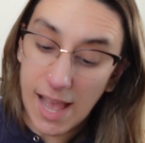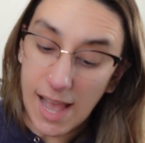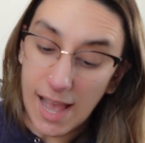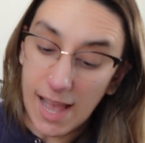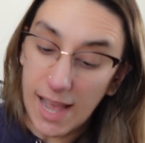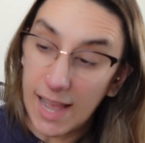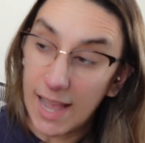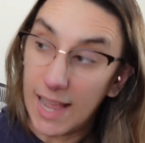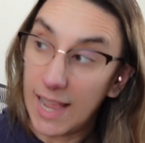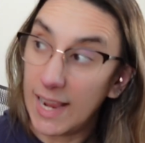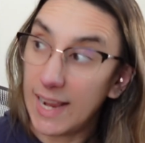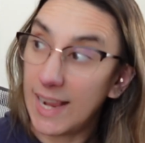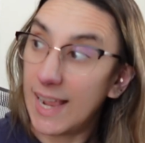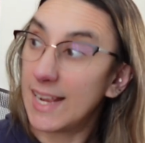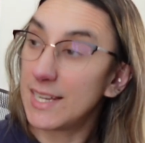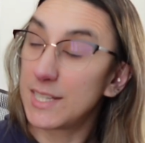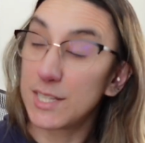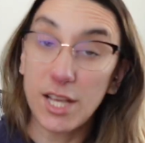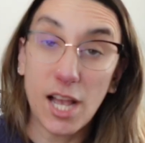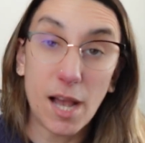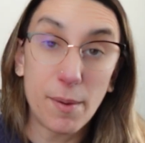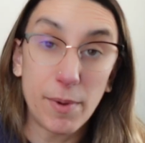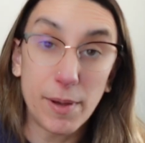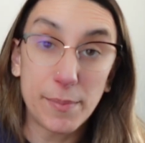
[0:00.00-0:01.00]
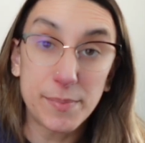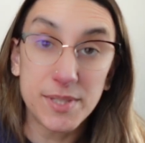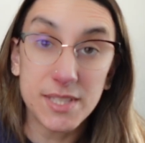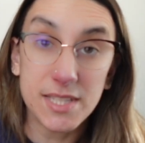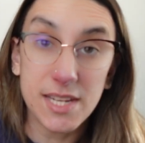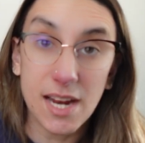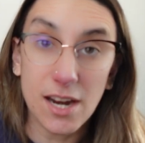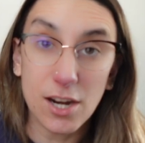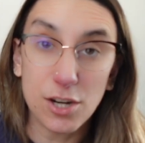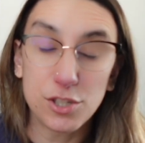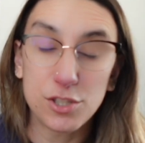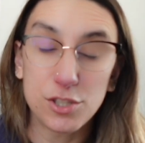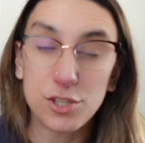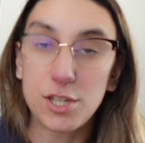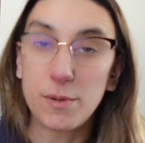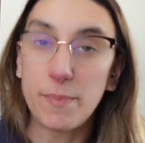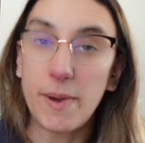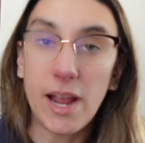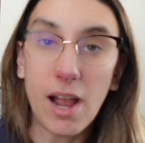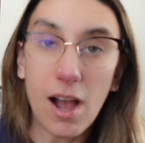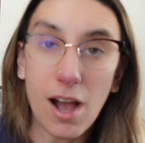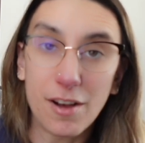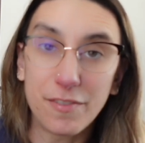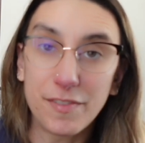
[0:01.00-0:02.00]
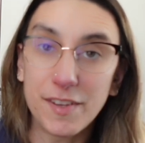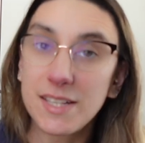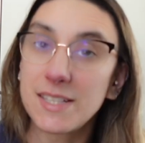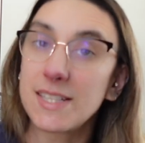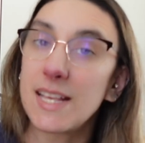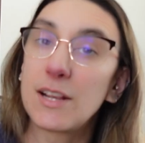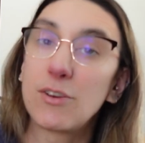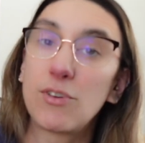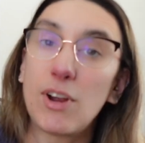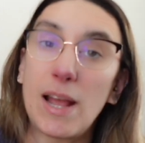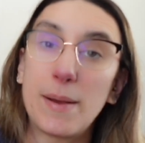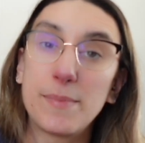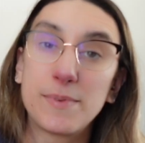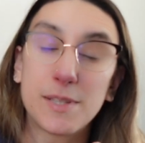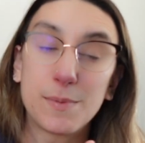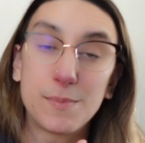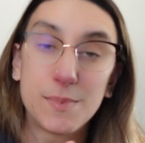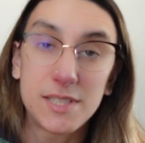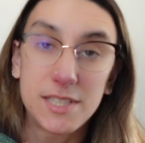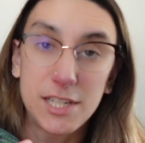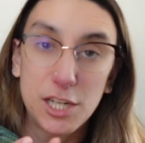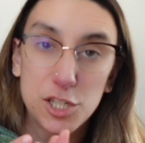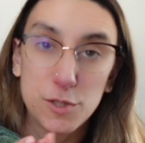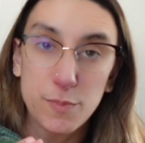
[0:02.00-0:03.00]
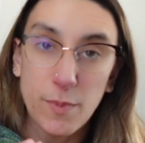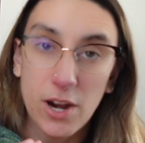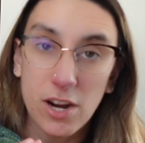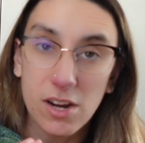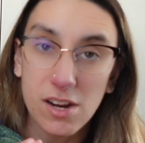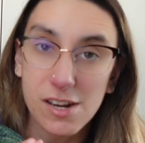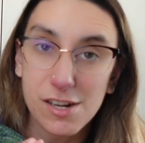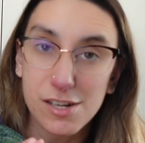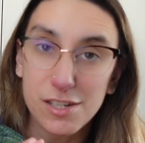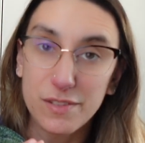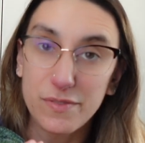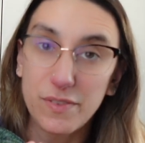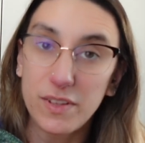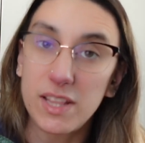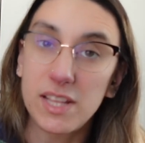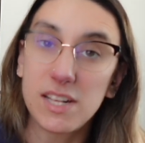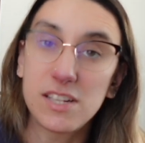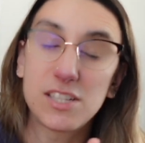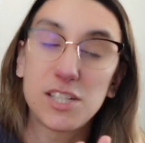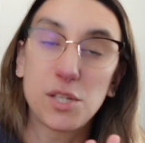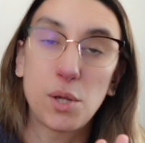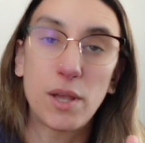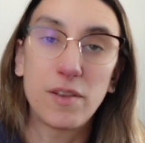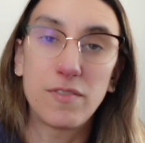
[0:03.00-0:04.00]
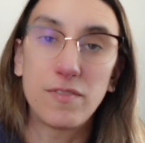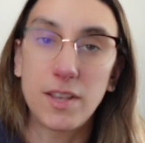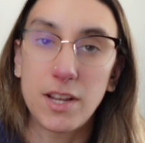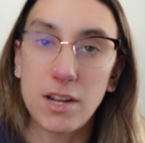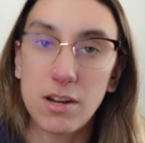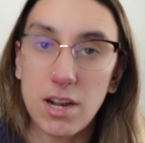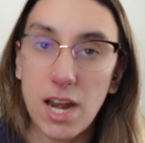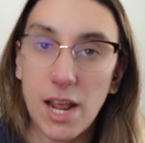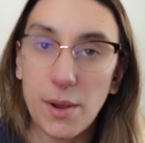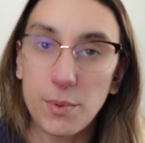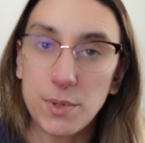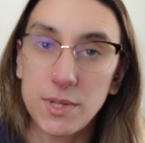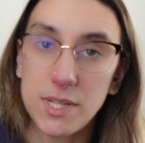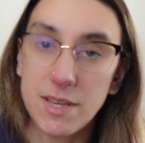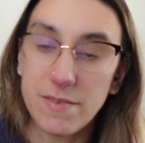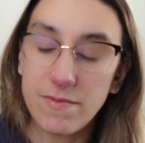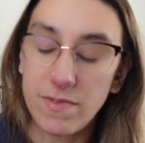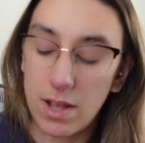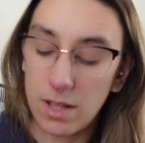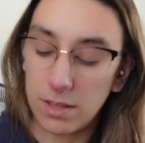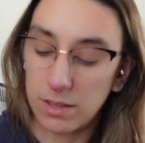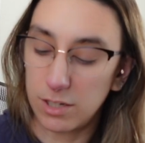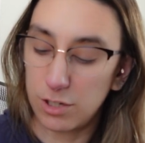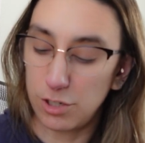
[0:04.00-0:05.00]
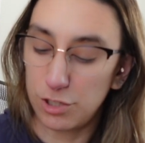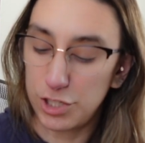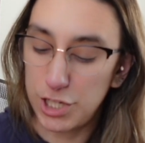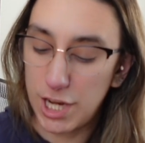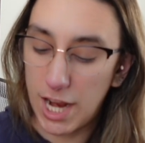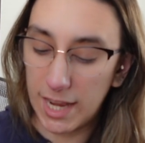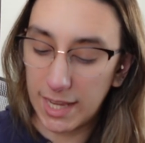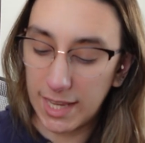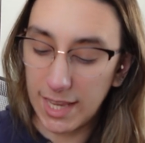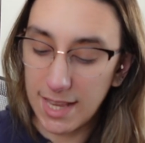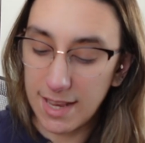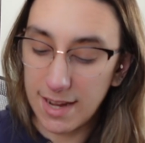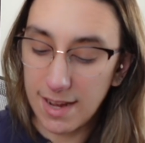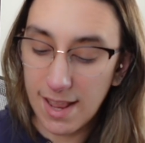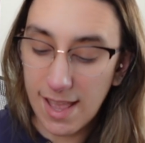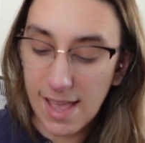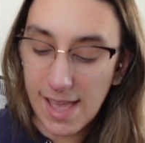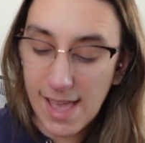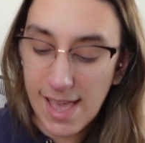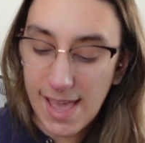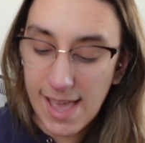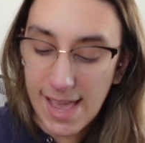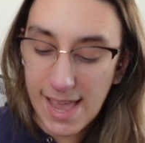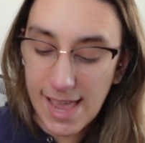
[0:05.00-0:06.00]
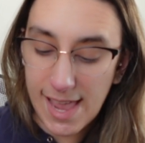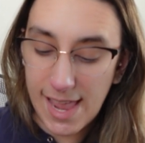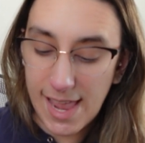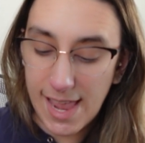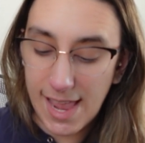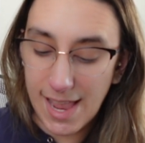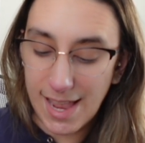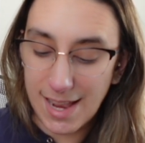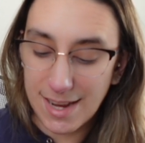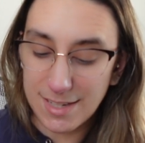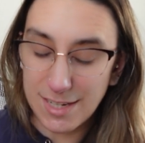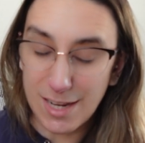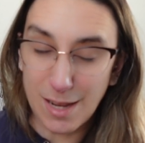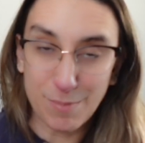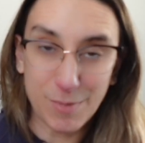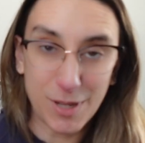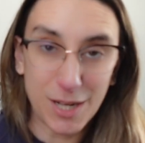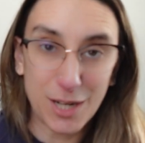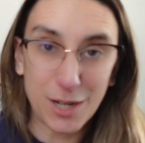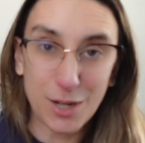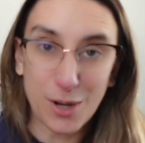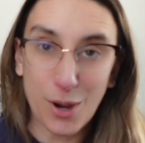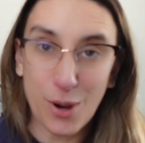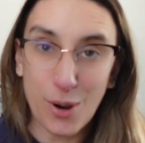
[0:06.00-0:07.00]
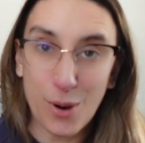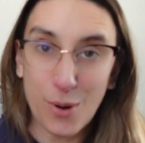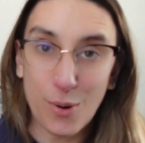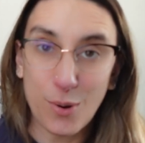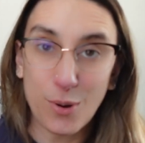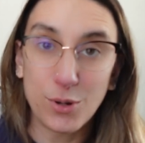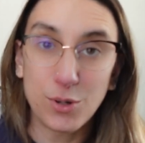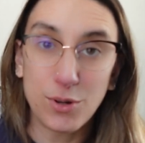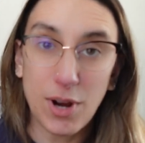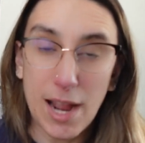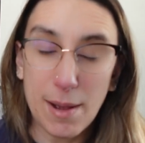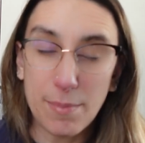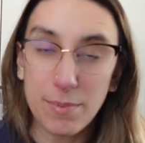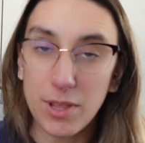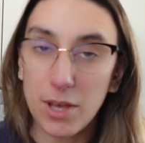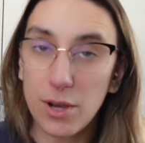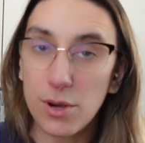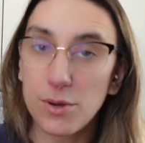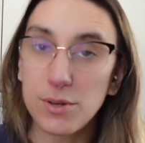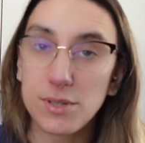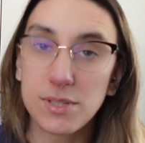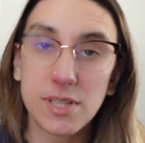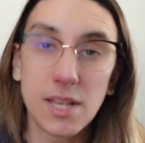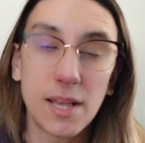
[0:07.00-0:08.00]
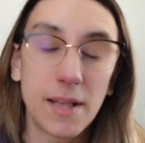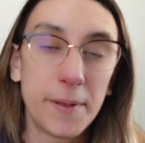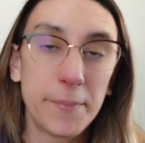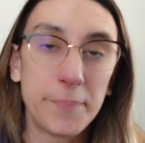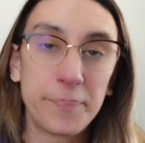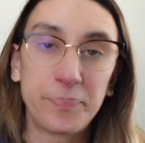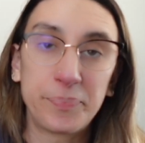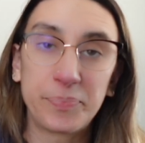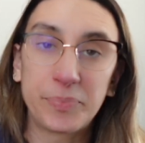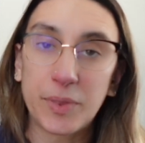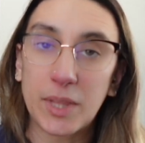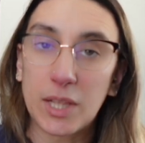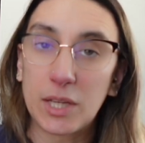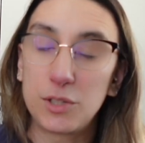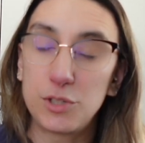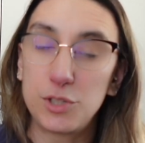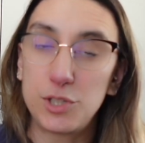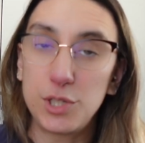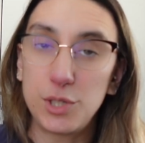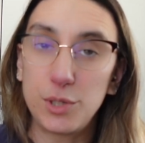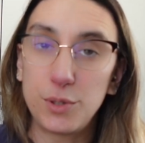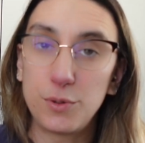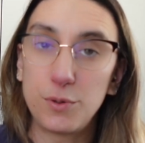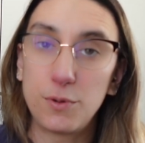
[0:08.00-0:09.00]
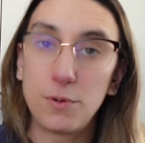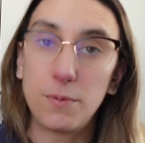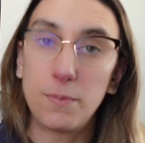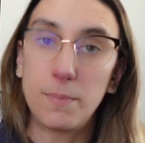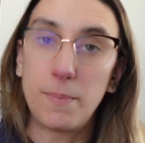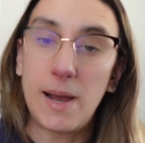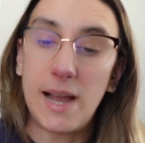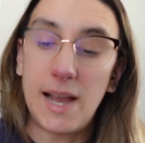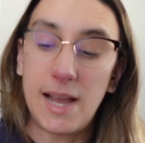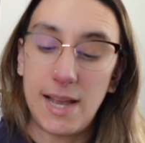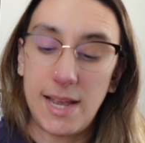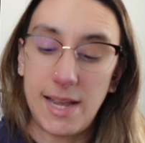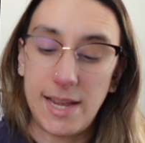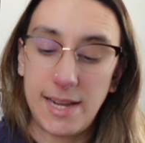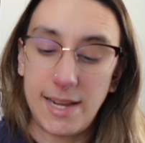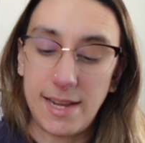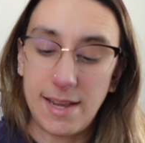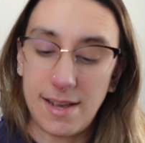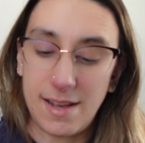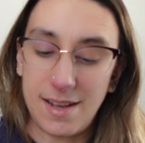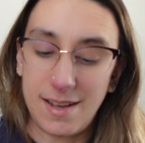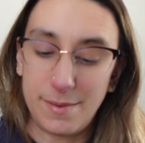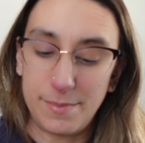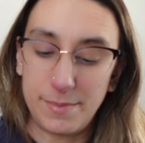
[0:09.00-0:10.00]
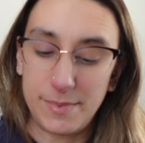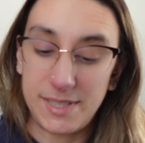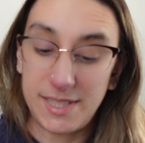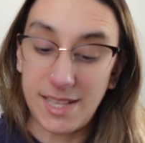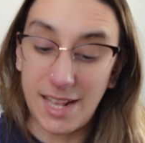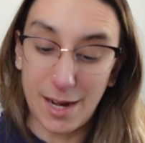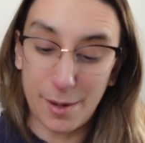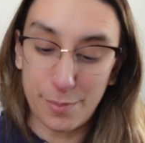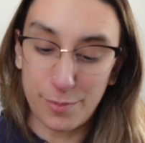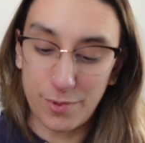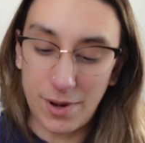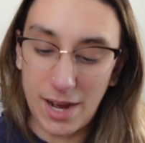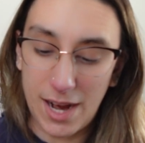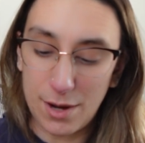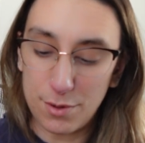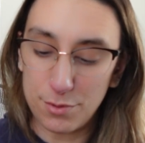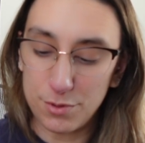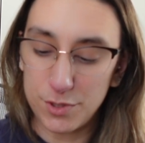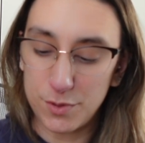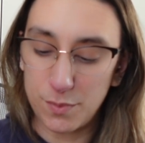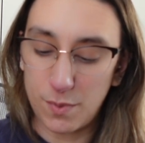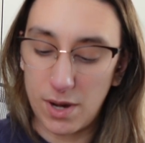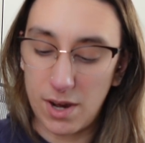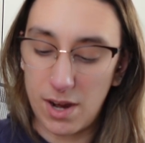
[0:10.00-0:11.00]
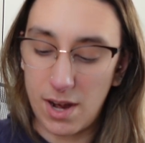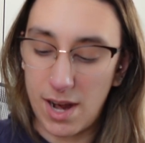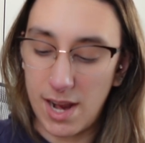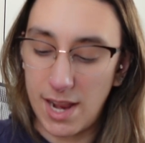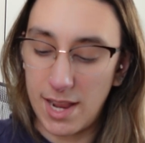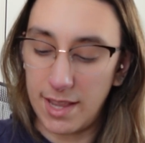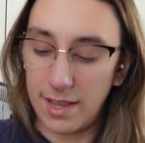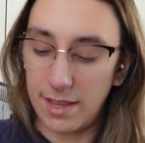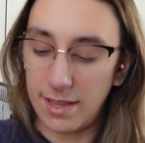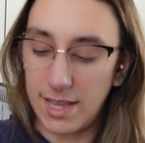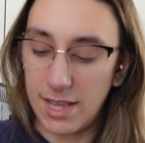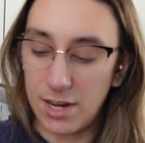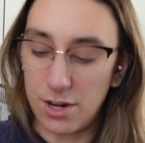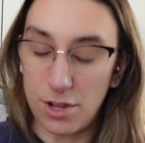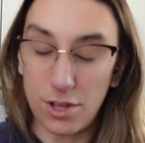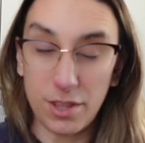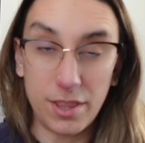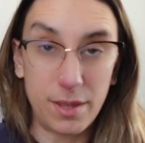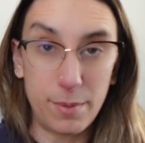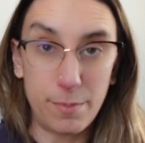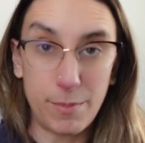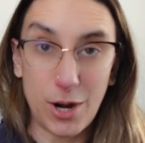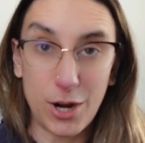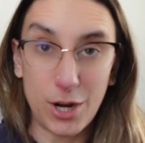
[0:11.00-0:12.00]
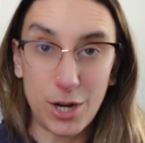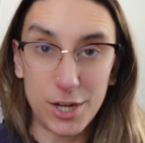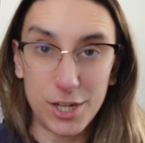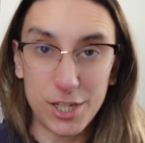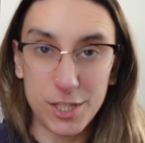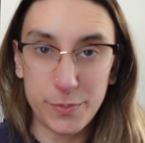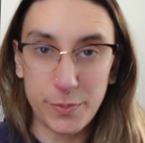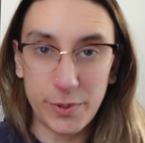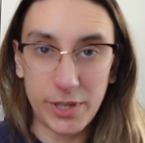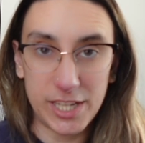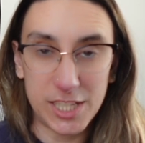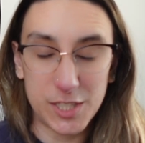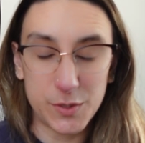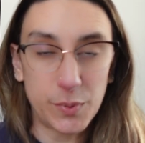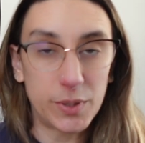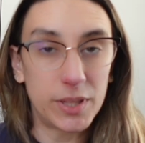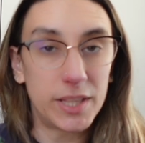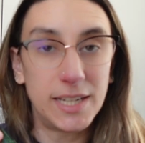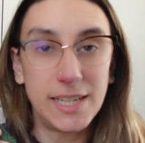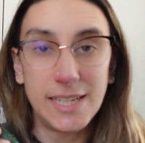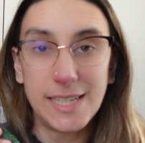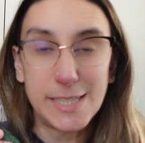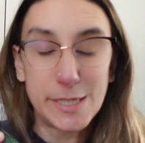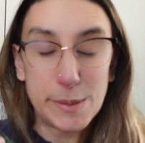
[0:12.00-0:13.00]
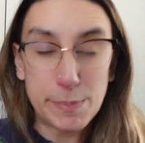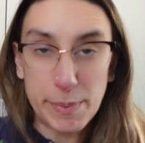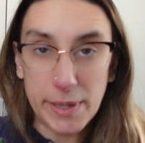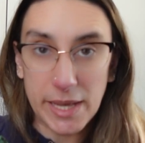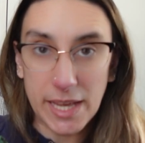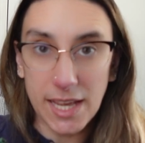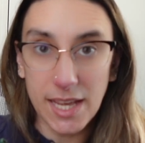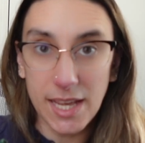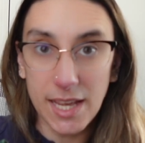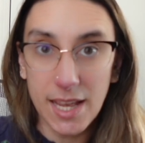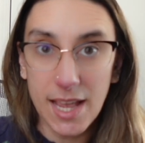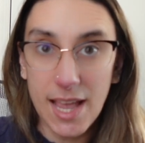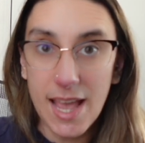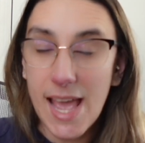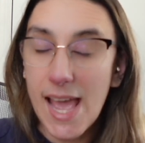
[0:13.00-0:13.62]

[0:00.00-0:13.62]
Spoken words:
I had to come upstairs to my office and grab some stitch markers for this, so I figured I would give a little check-in, and I'm gonna go grab those, do my setup round where I get all the markers placed where they need to be,